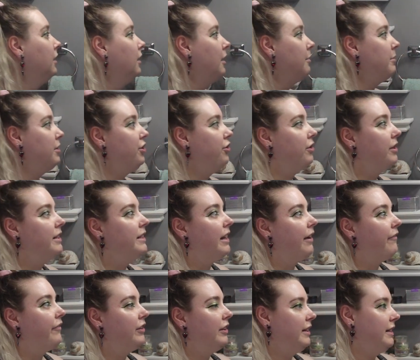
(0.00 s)
I mean, you can
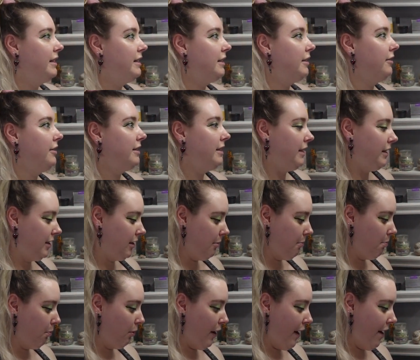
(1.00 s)
definitely still see
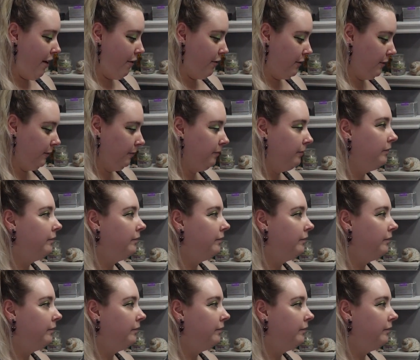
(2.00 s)
some brown